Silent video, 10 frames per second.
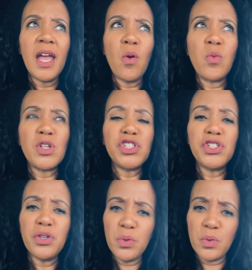was
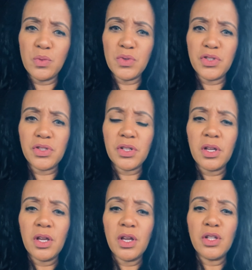used
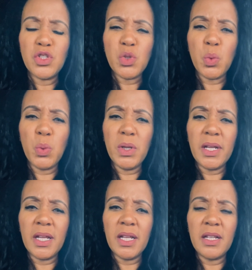to
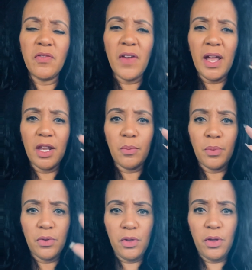really develop
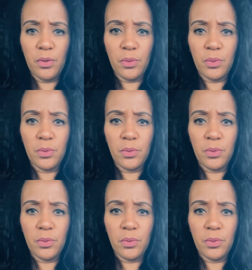you.